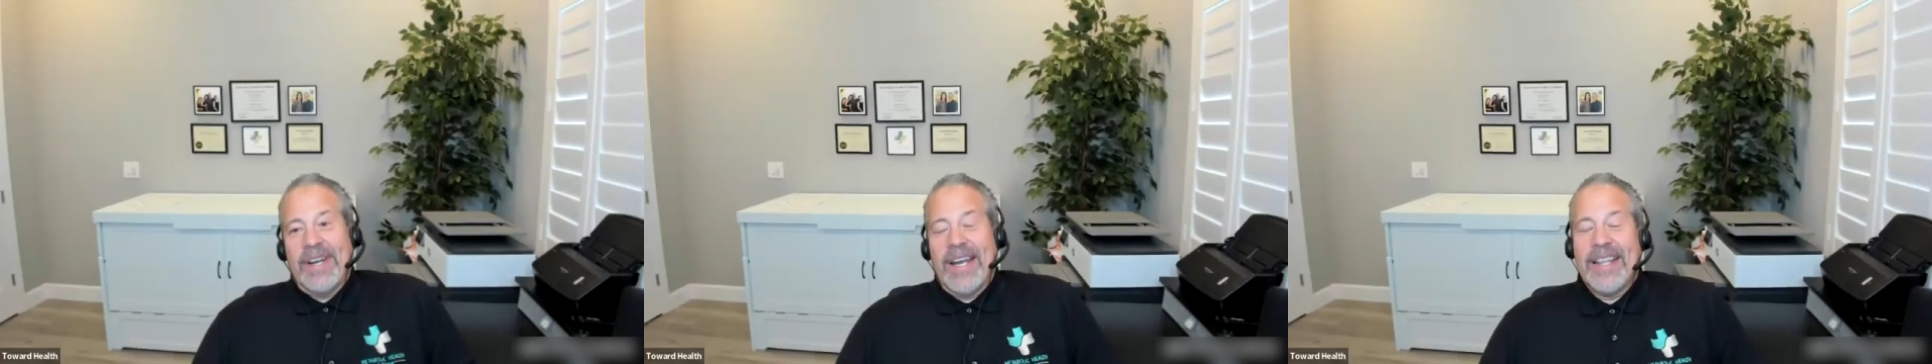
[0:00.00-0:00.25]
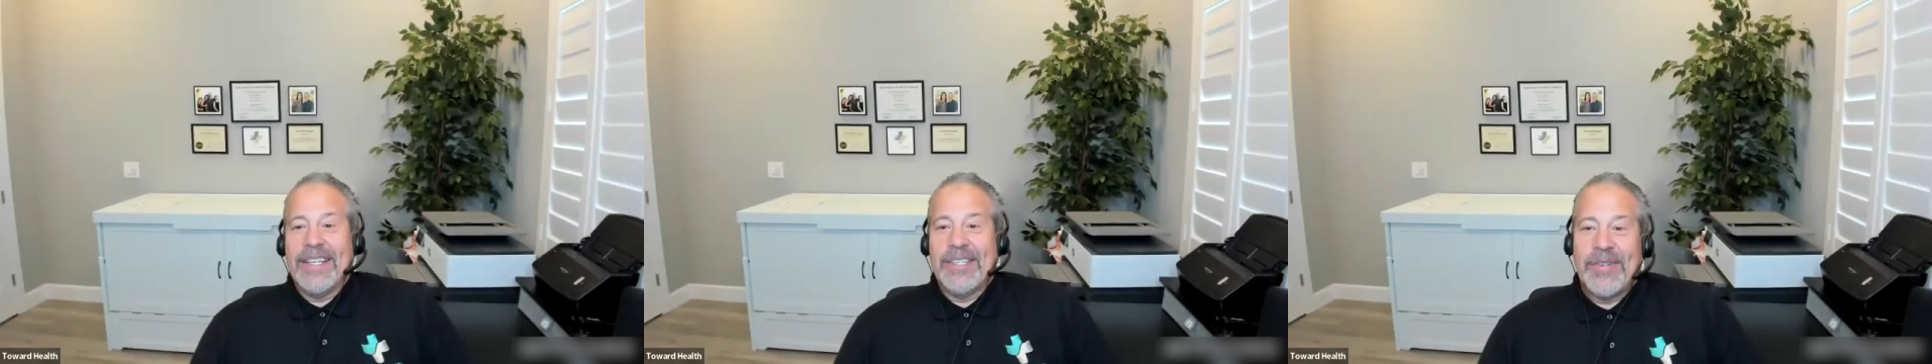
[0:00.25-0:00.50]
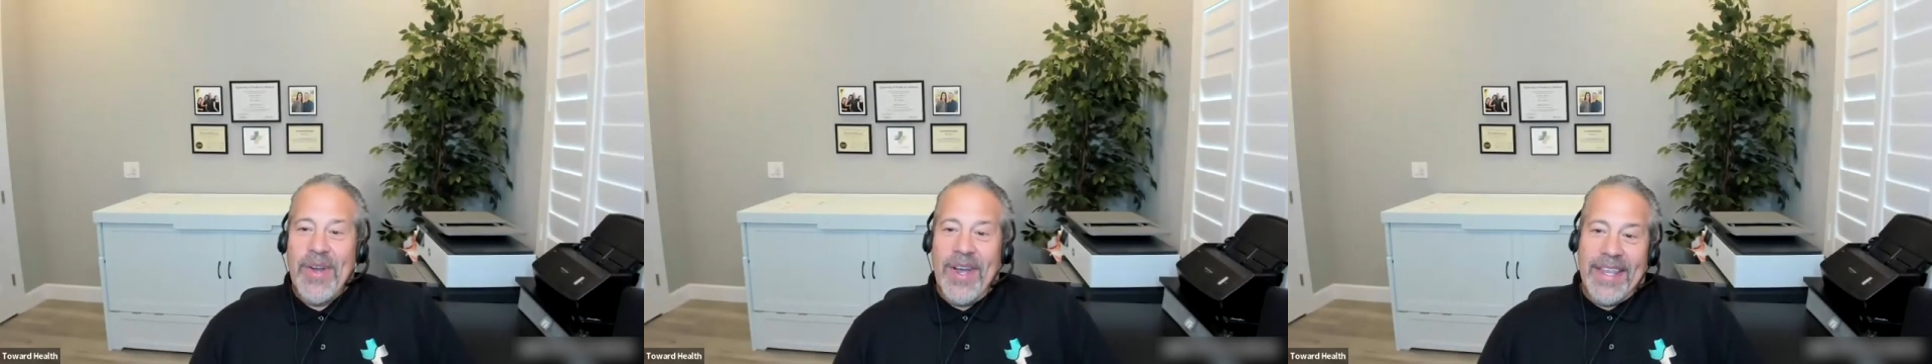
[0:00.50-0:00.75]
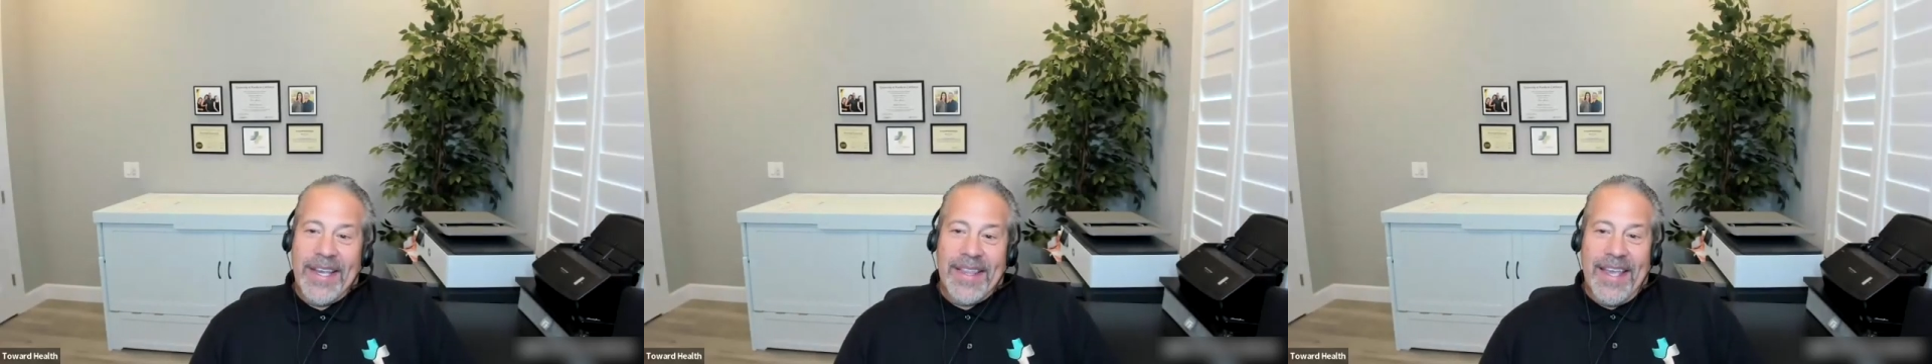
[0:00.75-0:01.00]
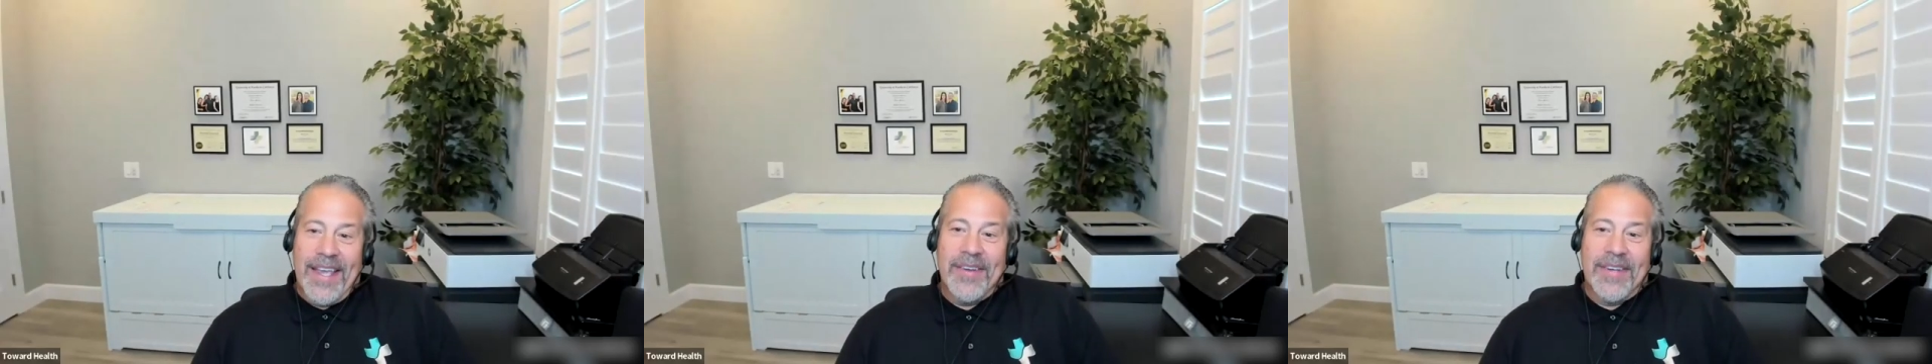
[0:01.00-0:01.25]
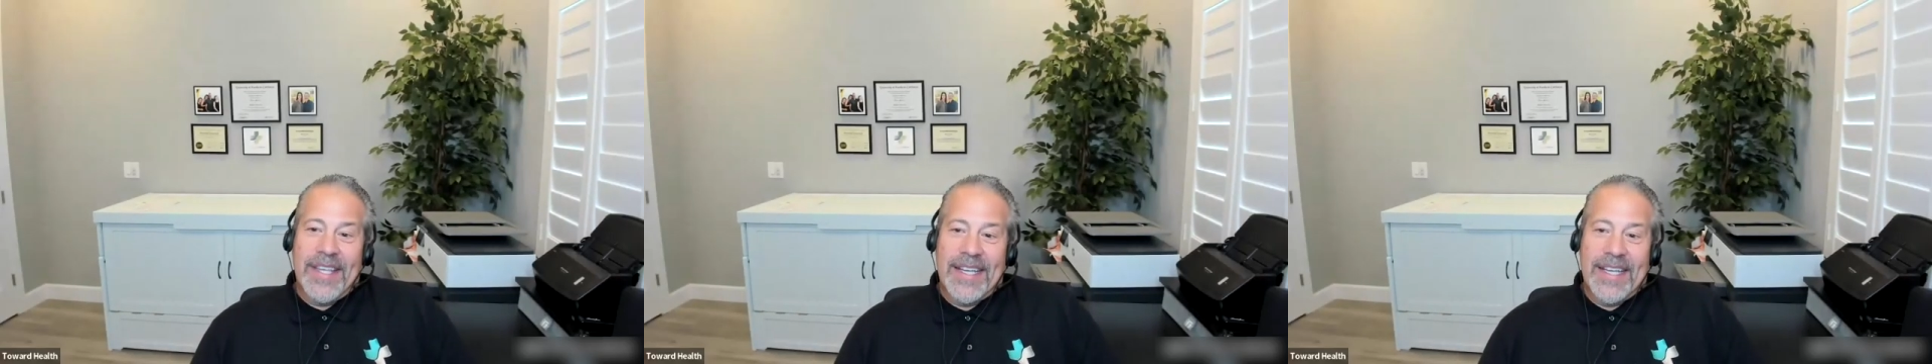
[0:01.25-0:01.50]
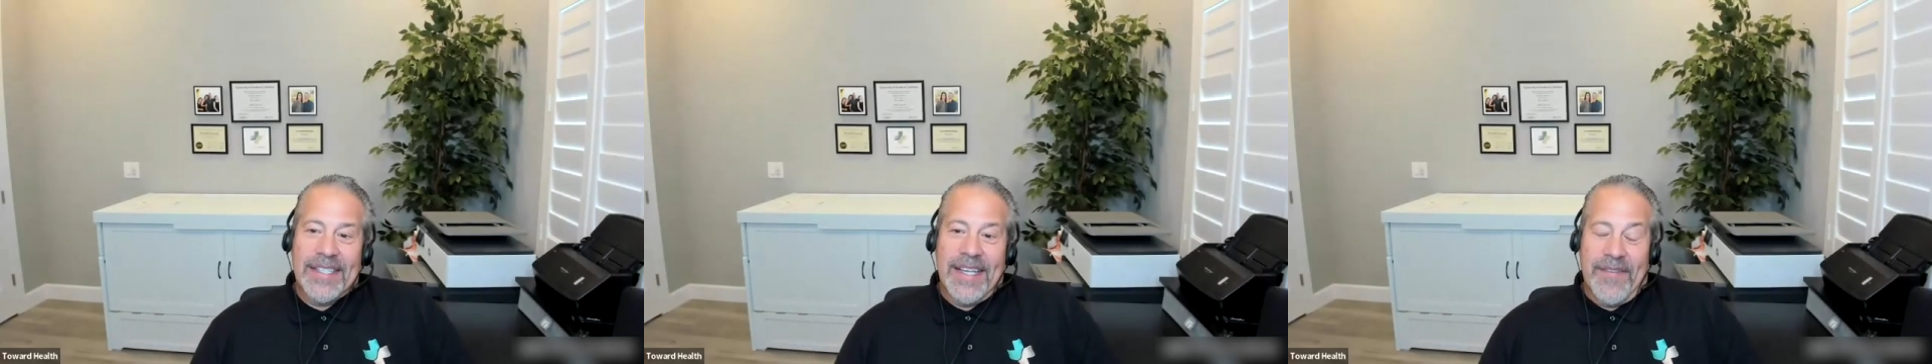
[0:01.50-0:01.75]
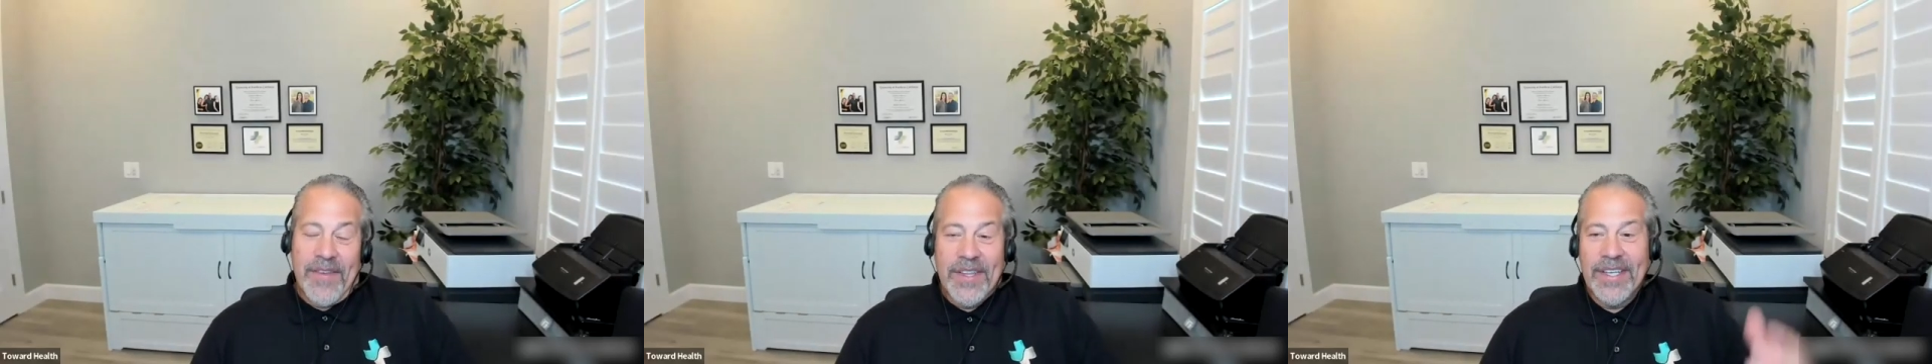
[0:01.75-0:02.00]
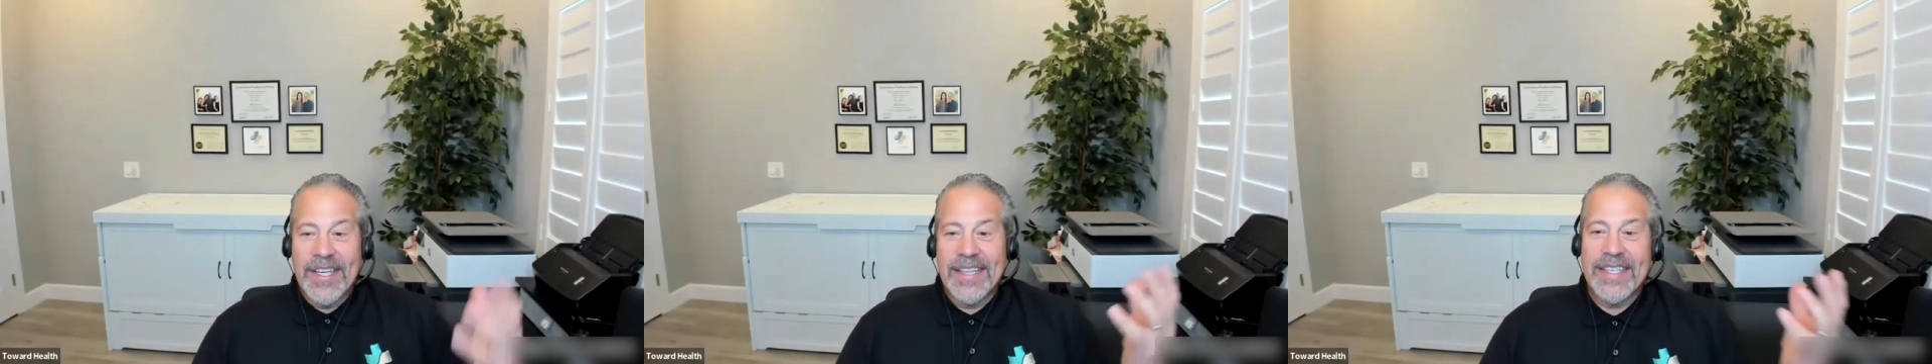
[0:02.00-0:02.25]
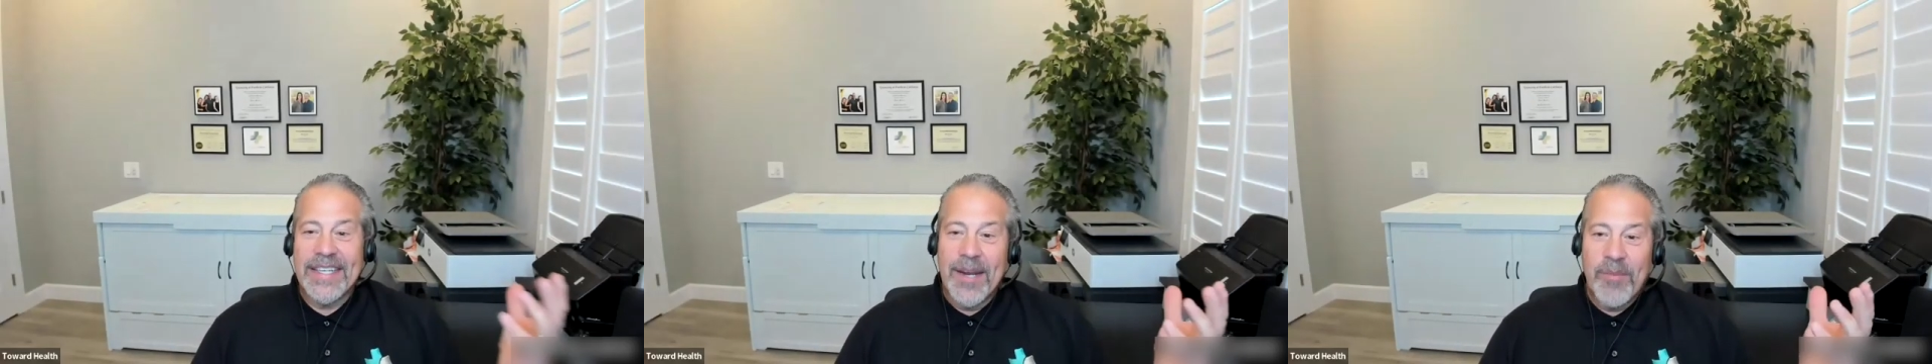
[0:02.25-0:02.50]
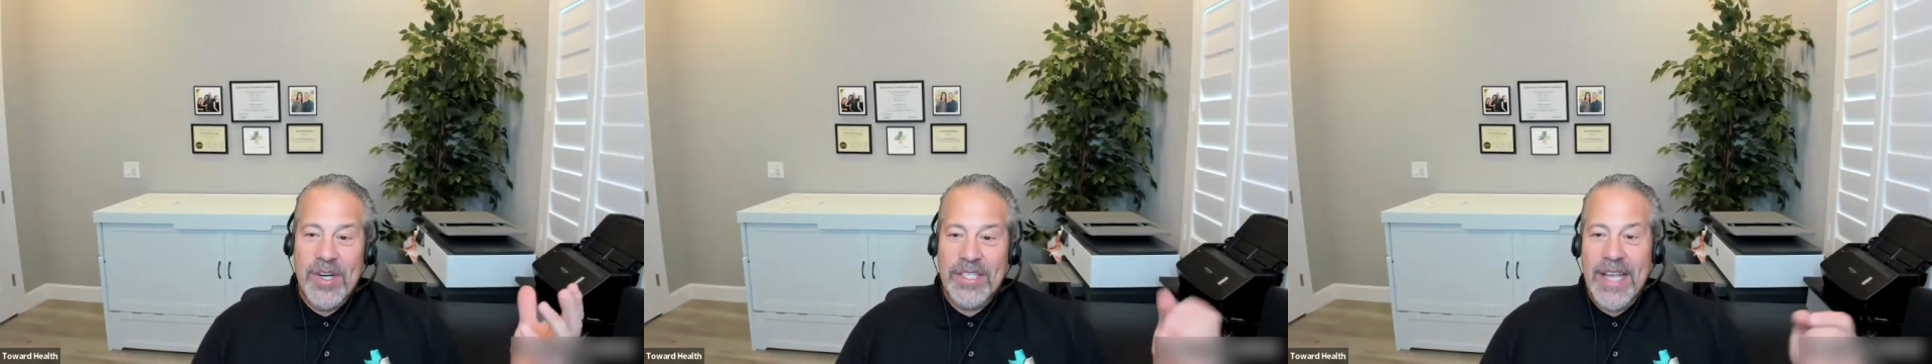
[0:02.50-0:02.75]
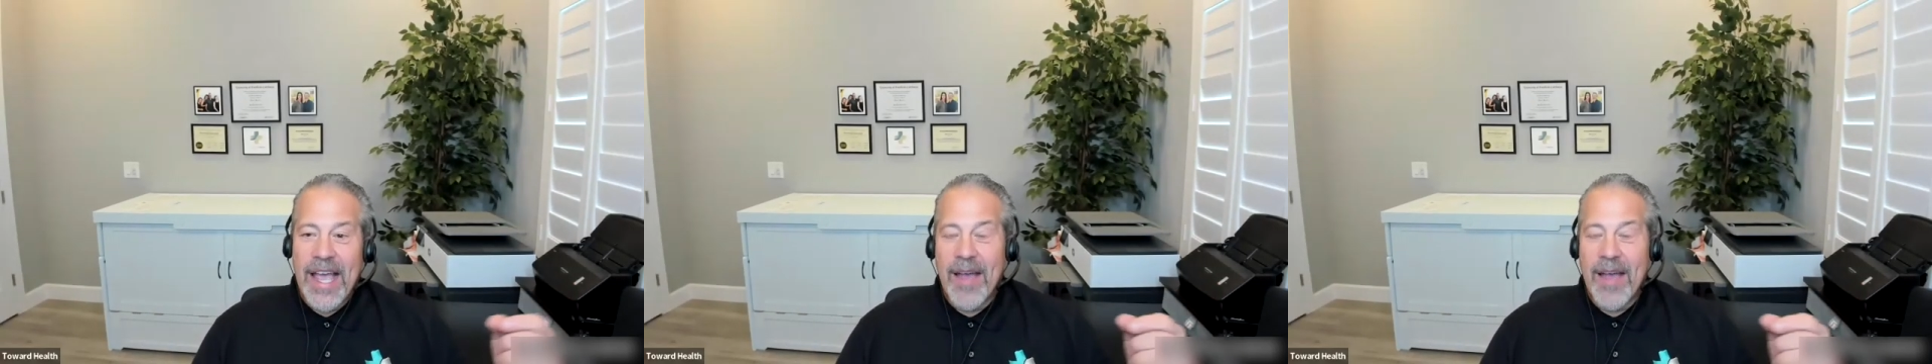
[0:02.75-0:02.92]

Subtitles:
Well, and I think the other thing is, if you look at the numbers,